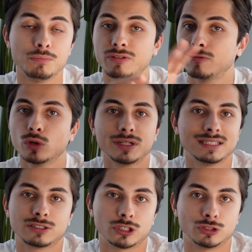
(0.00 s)
before they
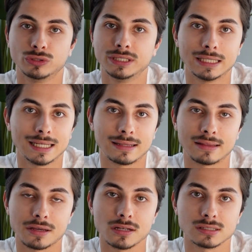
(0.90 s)
start reading
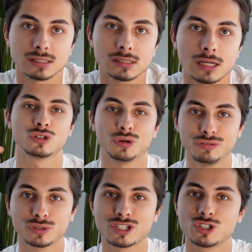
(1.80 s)
anything else. So if
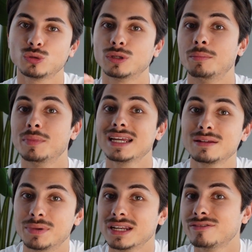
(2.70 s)
you can show the
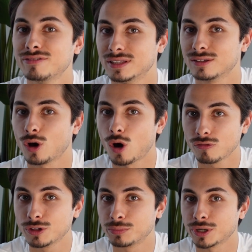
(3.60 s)
main benefit
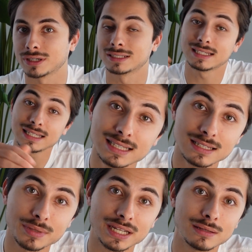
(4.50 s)
of the product in the
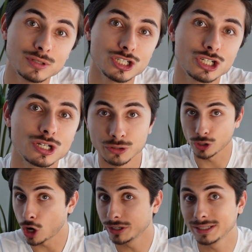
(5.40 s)
main image, you're
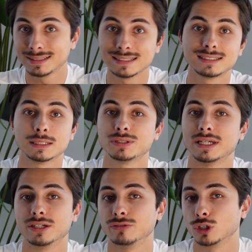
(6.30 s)
already 10 steps
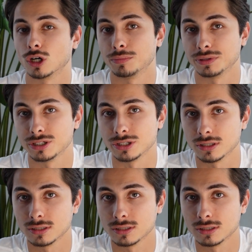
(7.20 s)
ahead of the competition,